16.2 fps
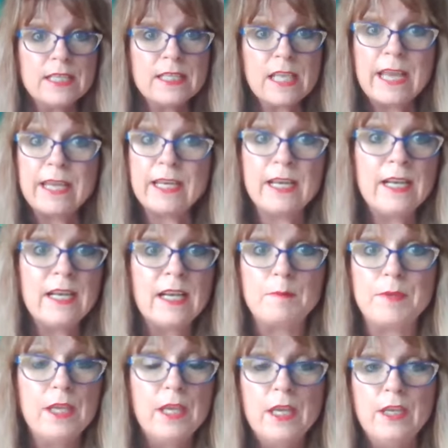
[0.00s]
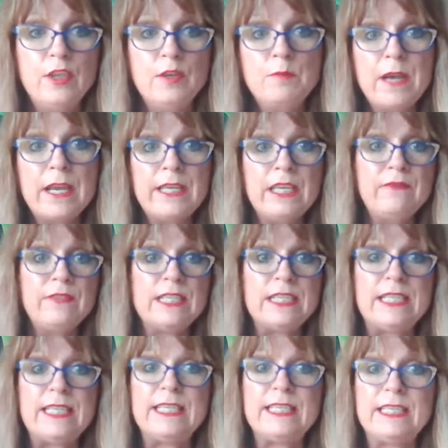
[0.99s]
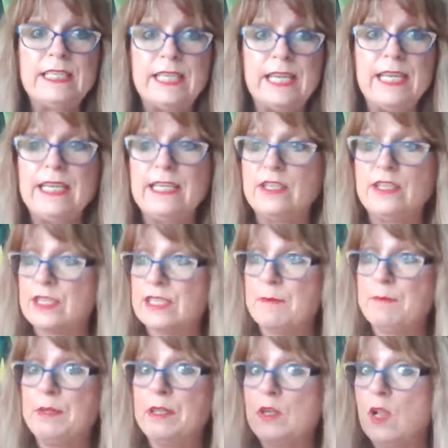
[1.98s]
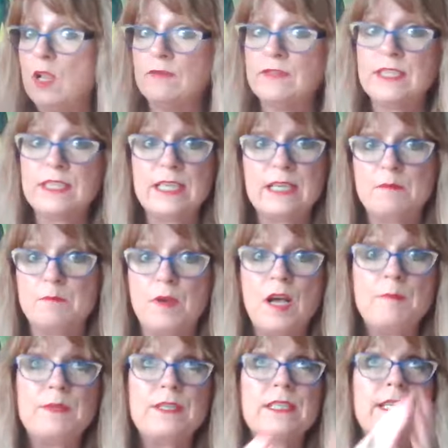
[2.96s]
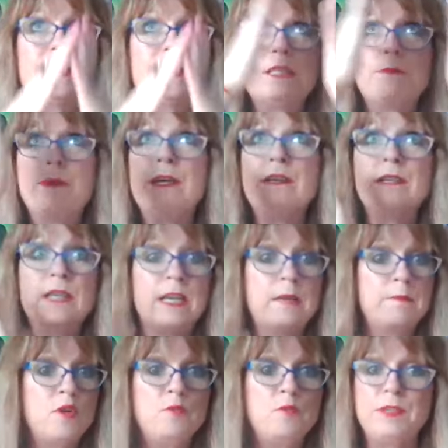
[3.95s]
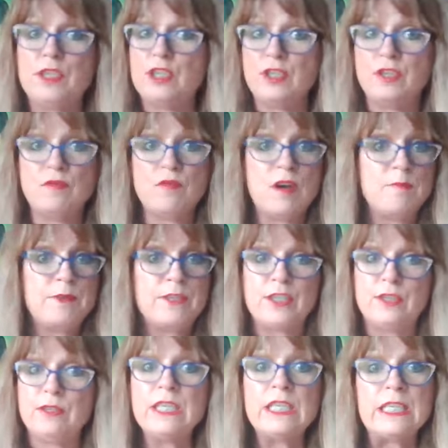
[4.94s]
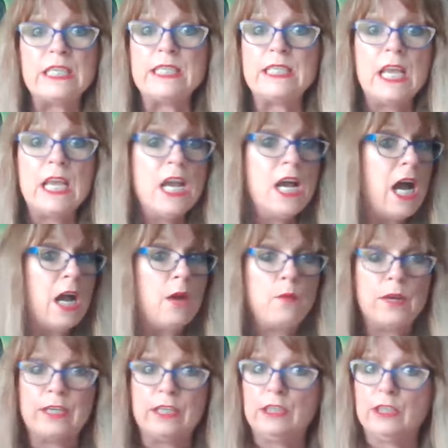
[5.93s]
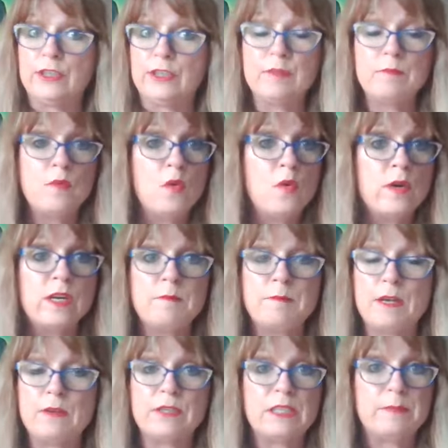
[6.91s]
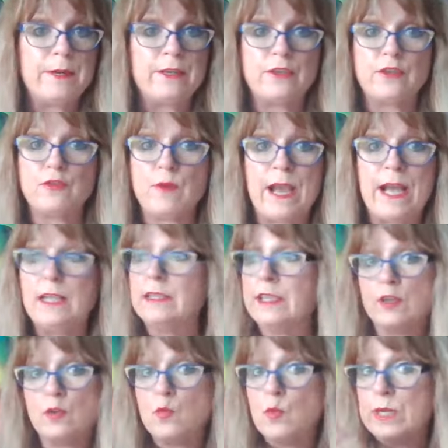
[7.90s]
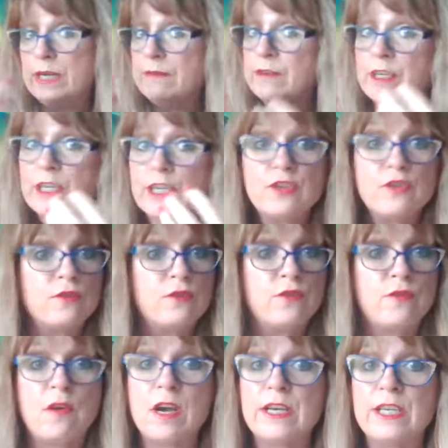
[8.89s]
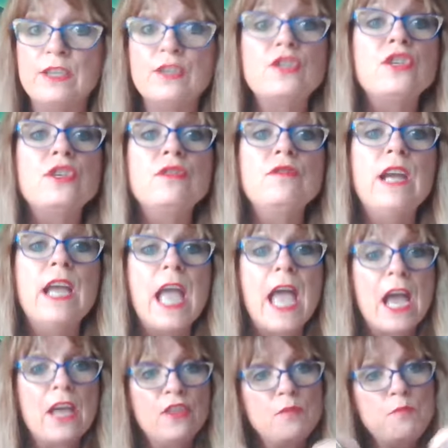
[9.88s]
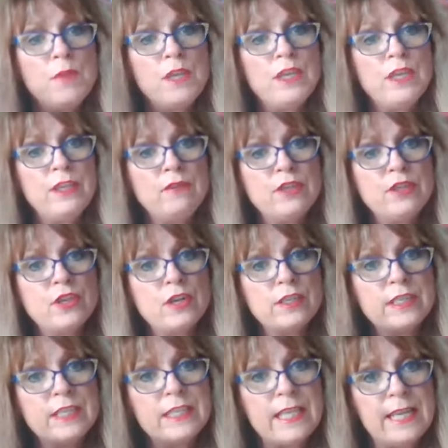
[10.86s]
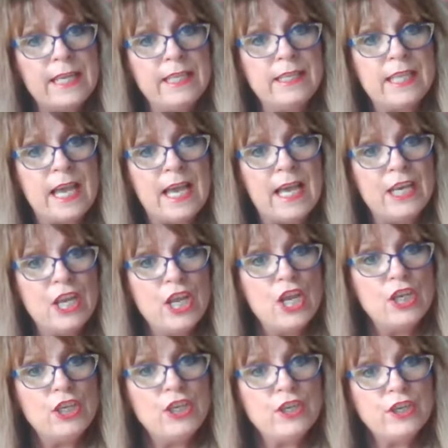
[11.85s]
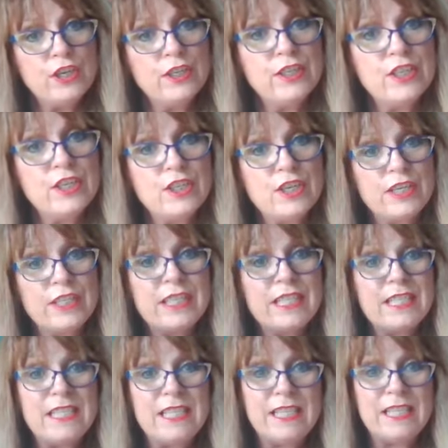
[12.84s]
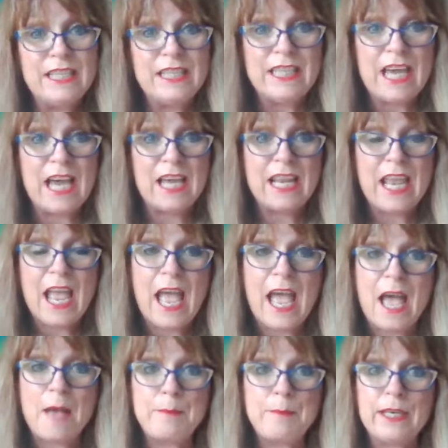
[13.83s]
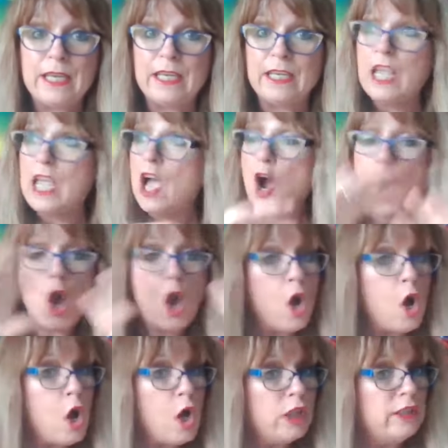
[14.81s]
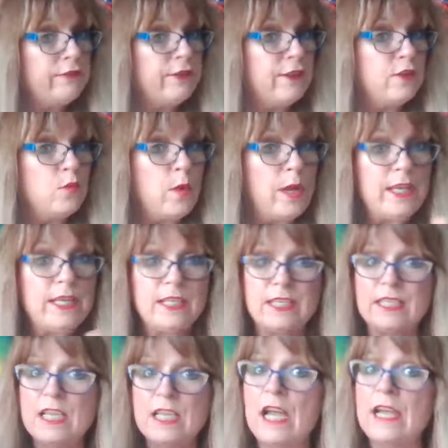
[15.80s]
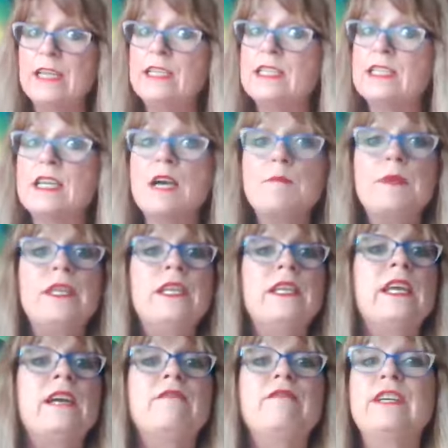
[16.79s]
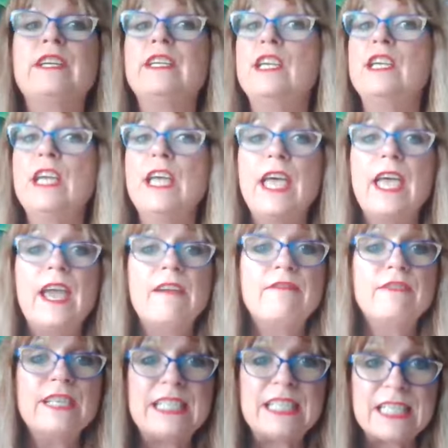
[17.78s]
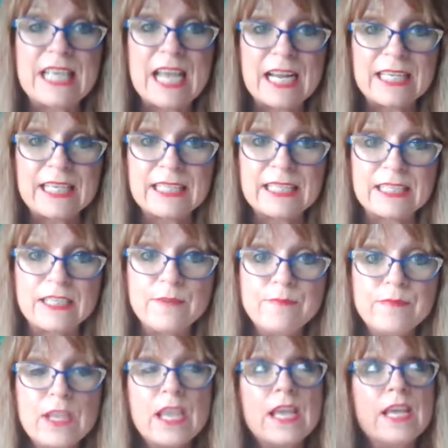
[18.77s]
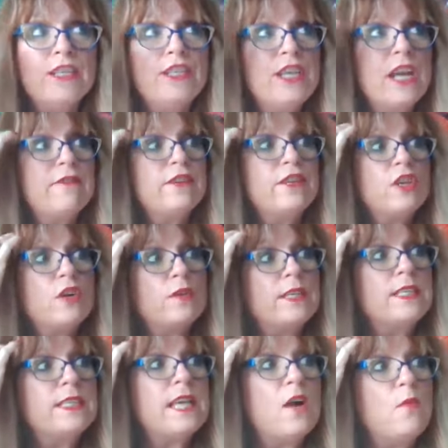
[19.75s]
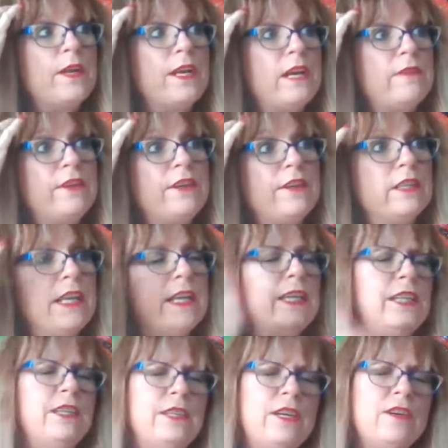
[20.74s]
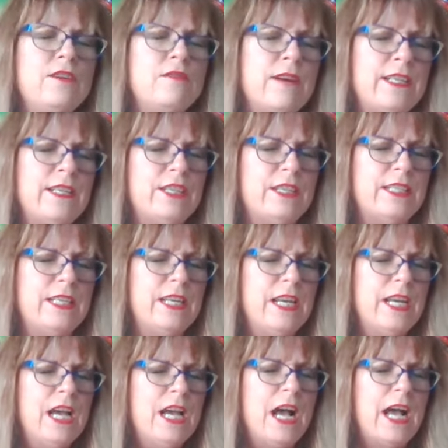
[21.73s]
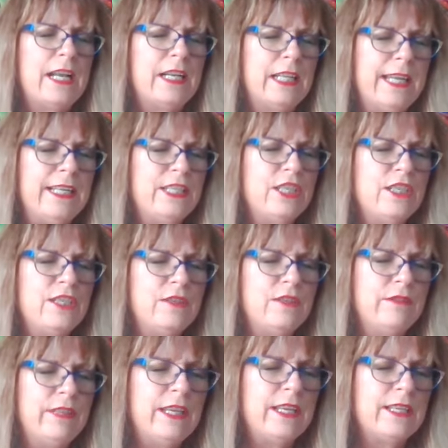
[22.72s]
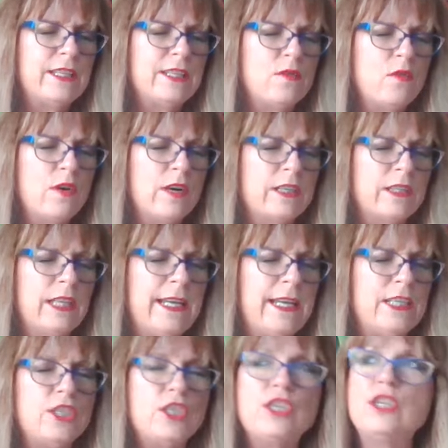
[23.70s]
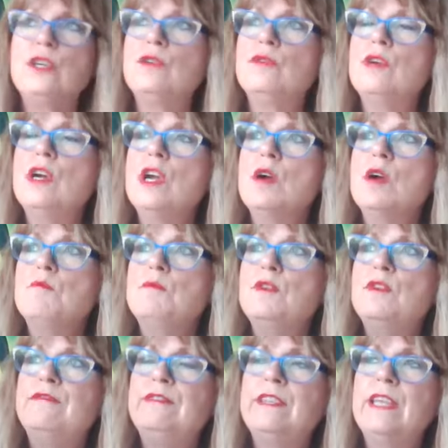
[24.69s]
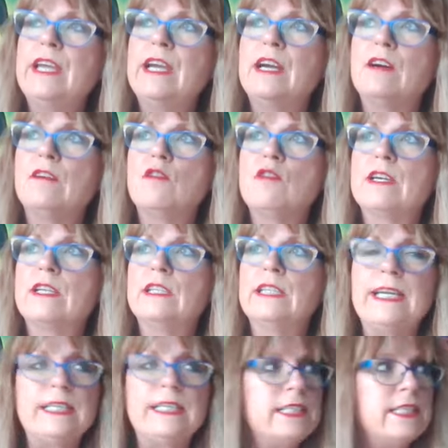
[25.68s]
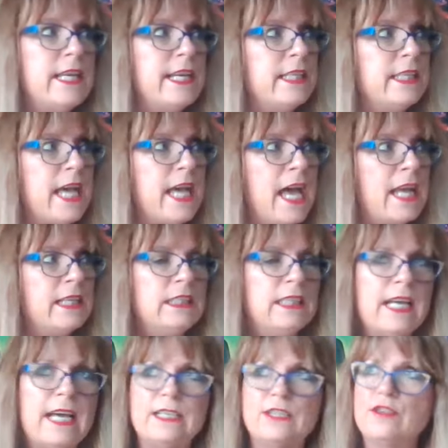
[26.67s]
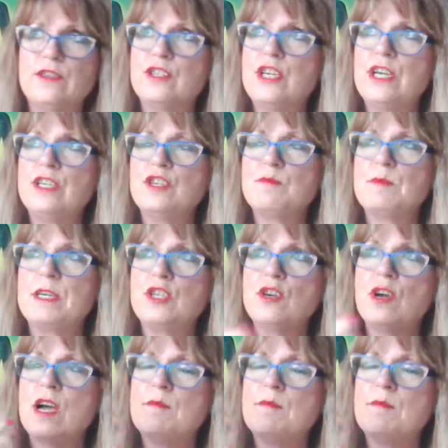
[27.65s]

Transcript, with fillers: sign up. You might even see a date or something all of a sudden pop. It's like, Spirit, I'm open to new opportunities. I want to learn more about spirituality or whatever it is you're drawn into. And the minute you start saying that, you're going to start to see that happening all different ways signs come in at every every second do you ever notice that whenever you're like you know i just I'd like to do this, or I'd like to move there, or I'd like to take that class or change my